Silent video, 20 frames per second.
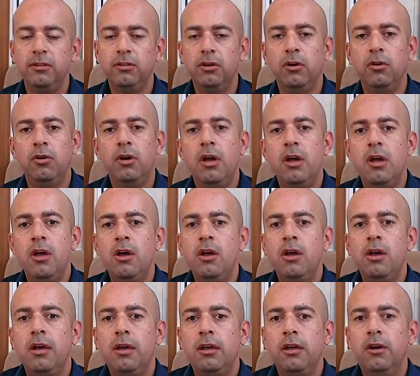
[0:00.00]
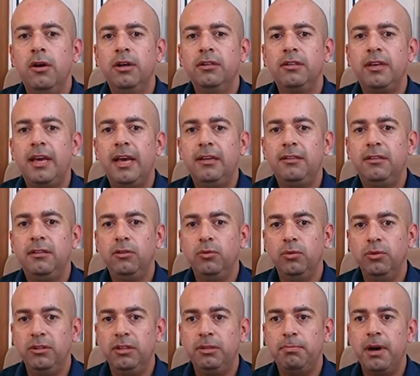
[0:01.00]
So, you know, as cases
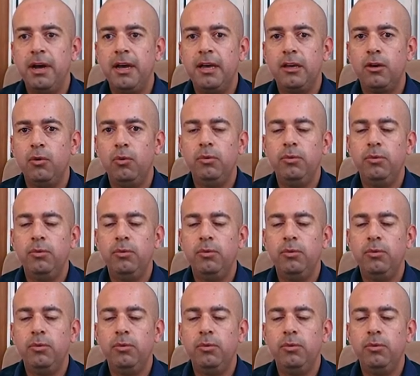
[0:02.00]
would spike,